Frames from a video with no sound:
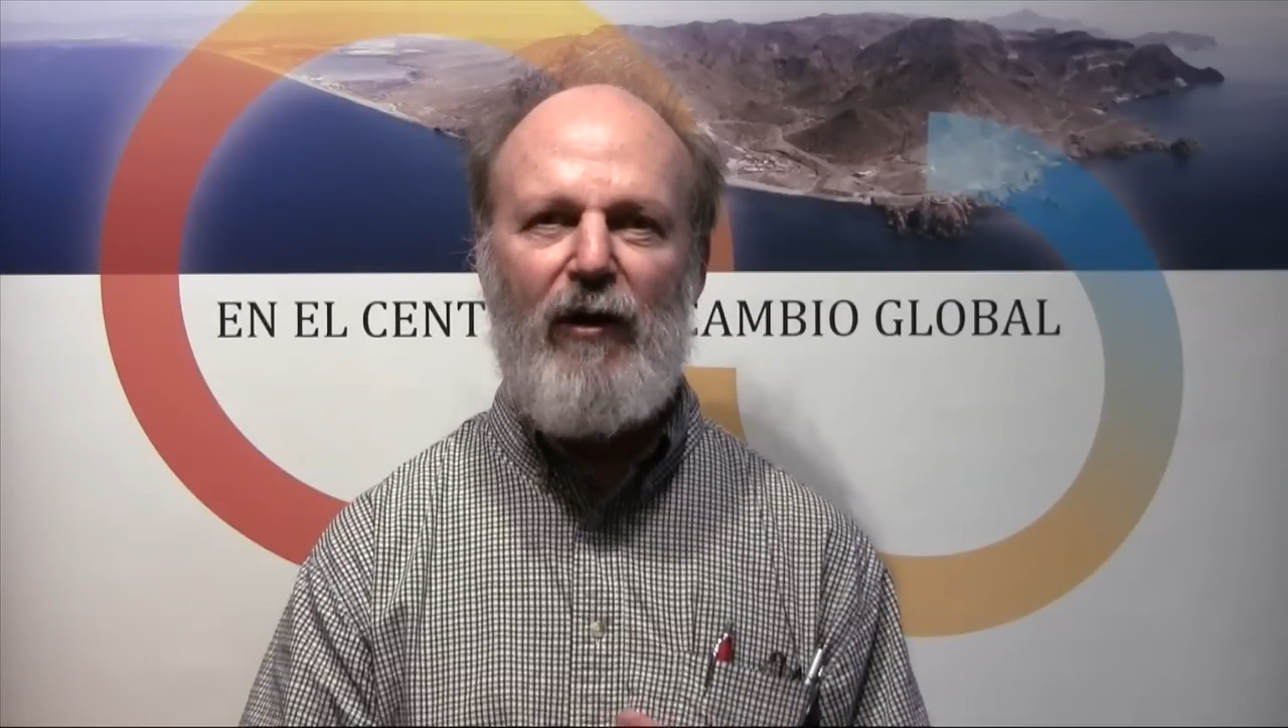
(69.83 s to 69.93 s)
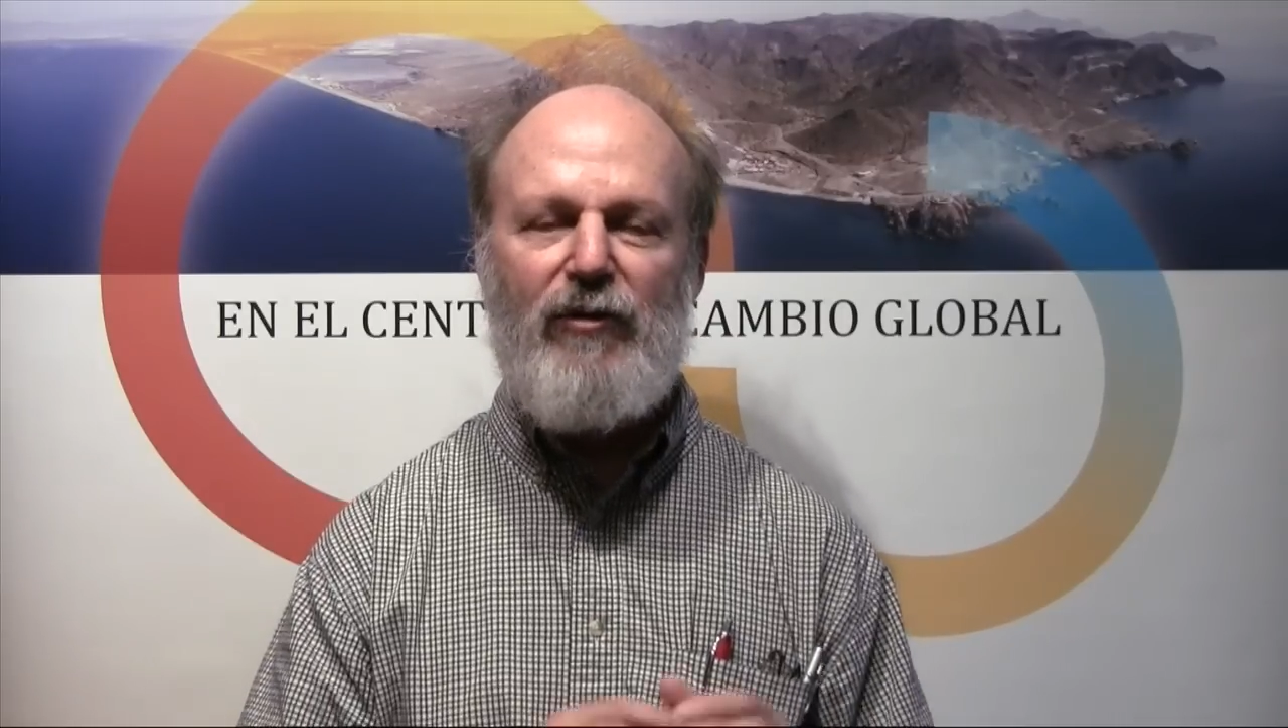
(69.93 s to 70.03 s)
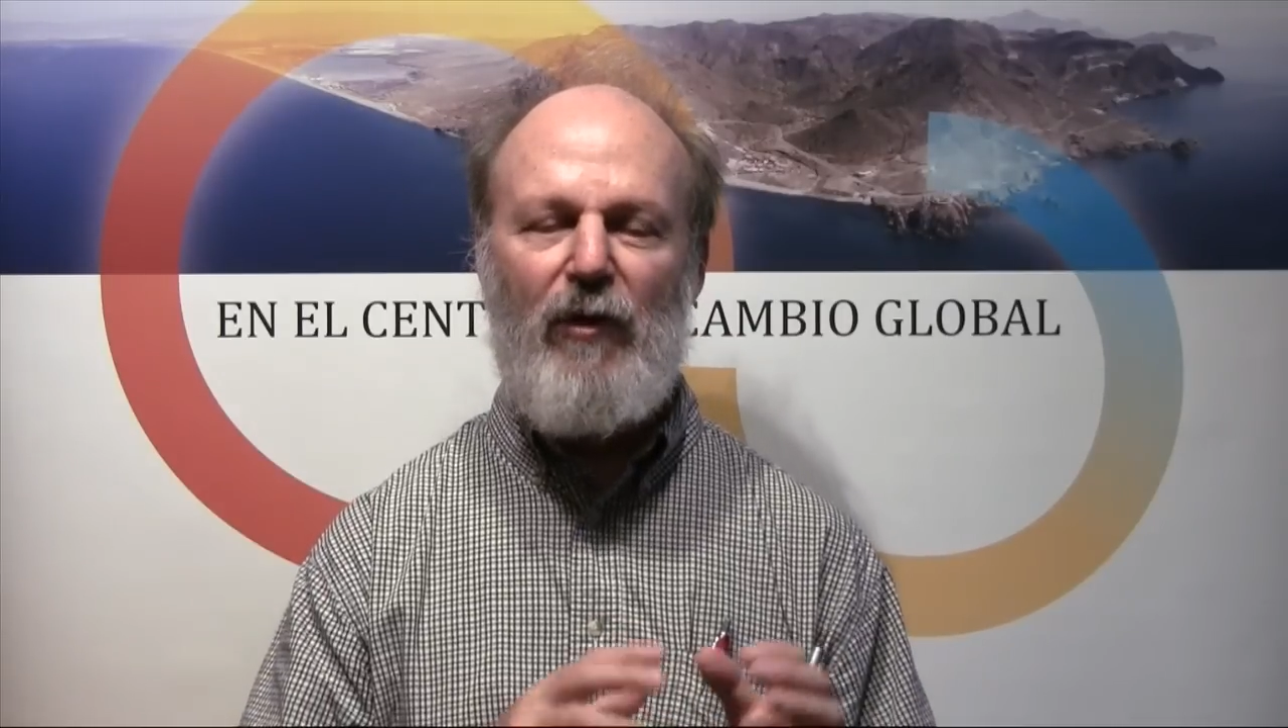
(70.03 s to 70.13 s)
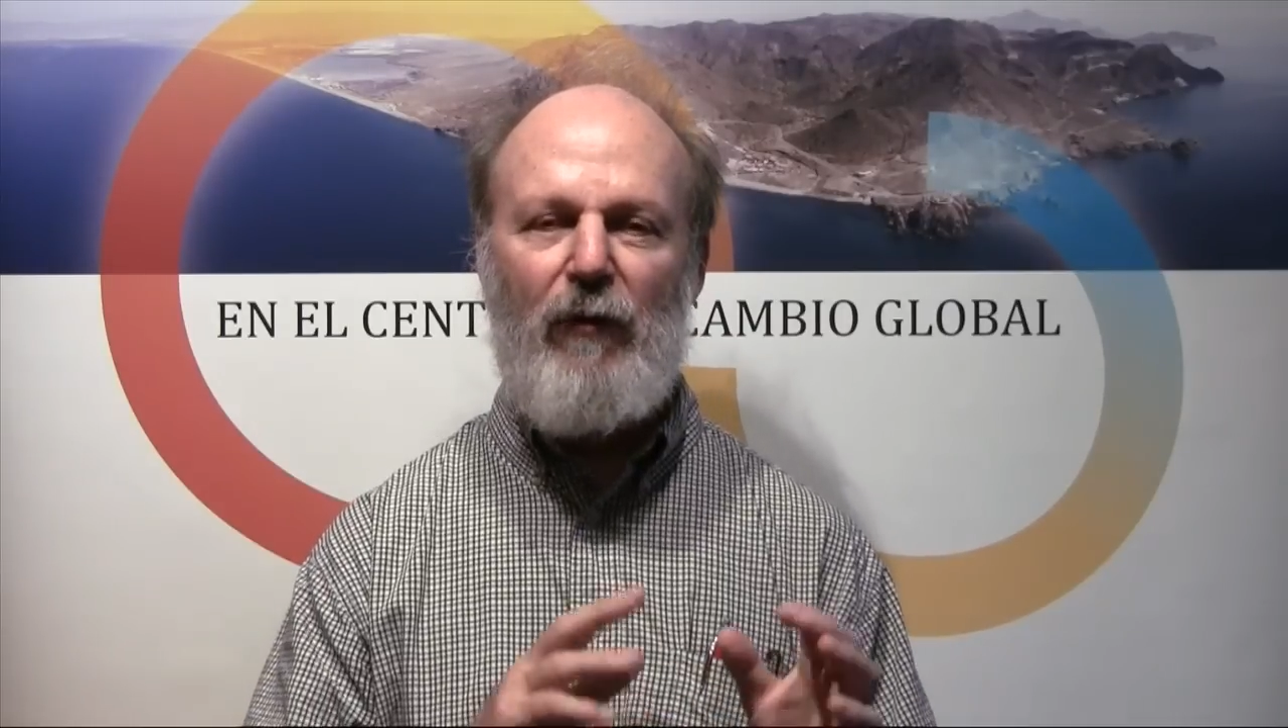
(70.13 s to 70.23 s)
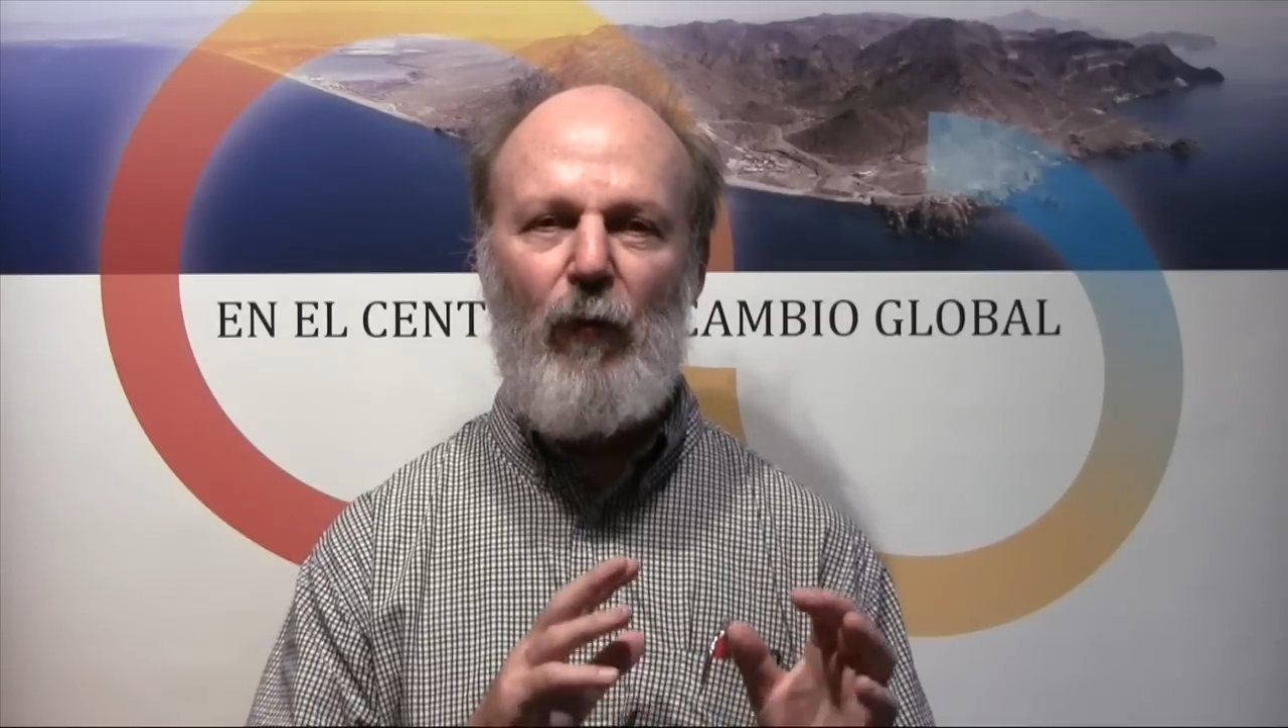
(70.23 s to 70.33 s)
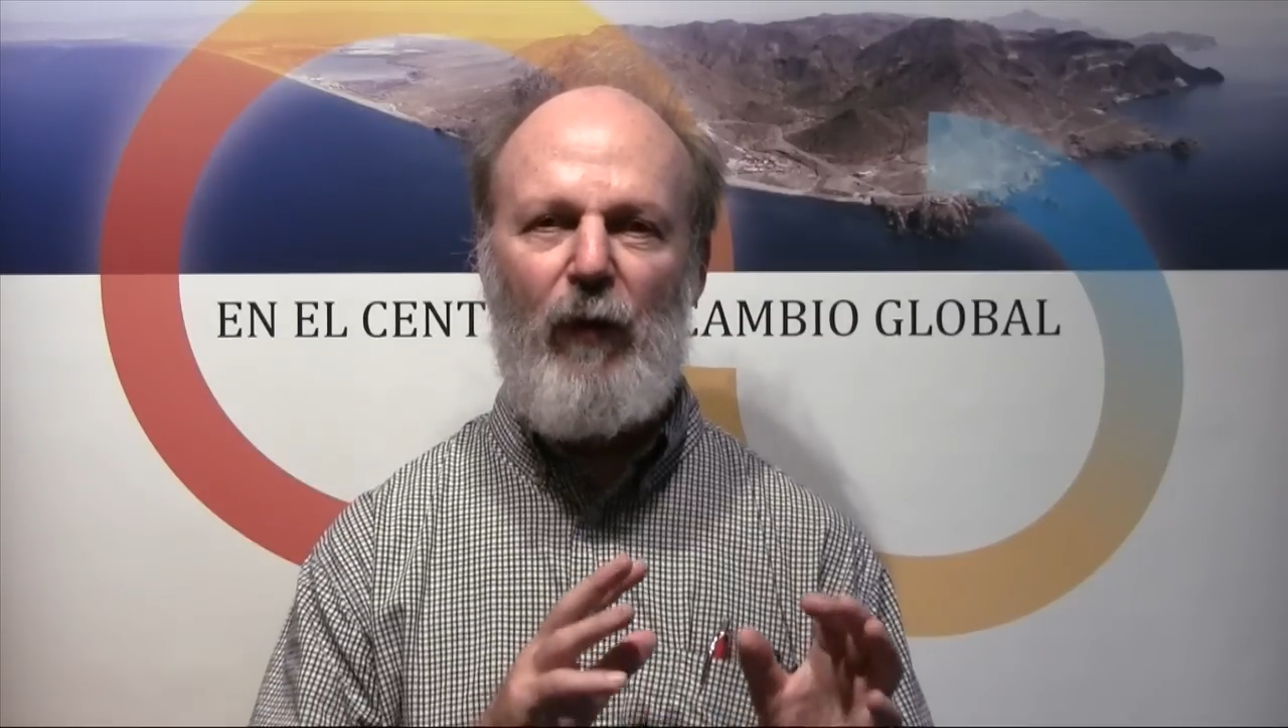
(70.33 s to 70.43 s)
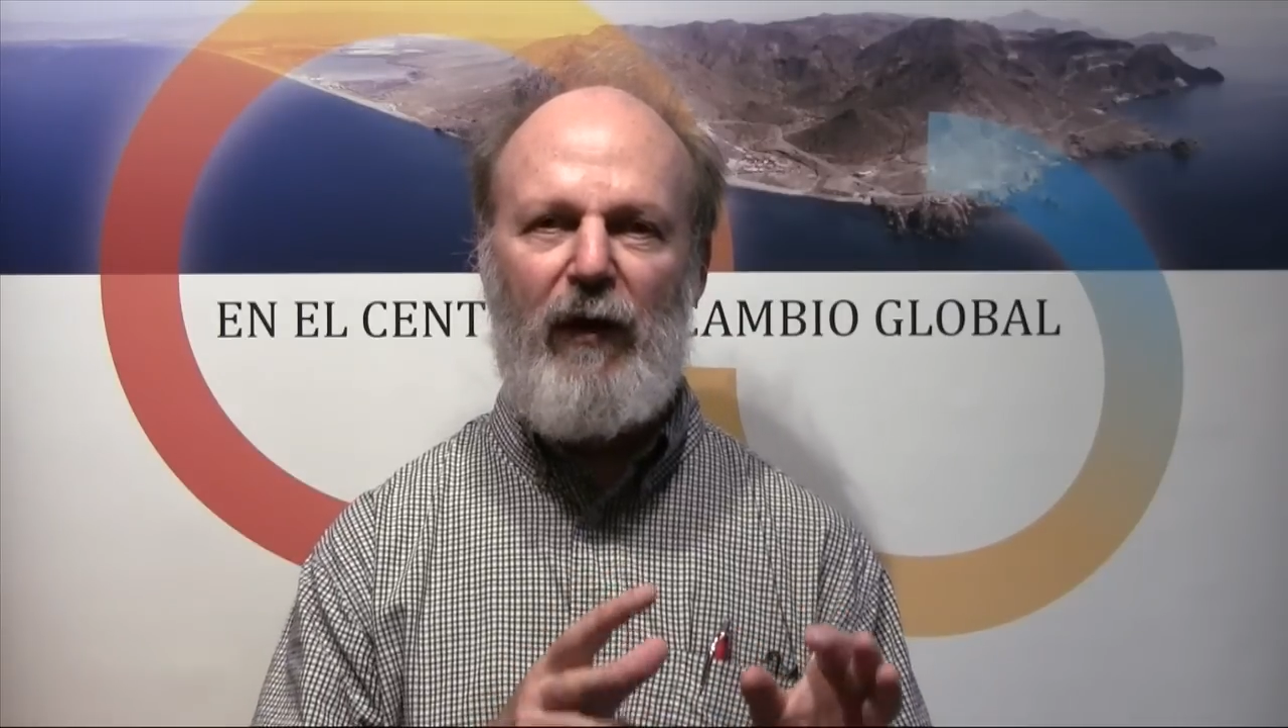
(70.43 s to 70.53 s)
so that we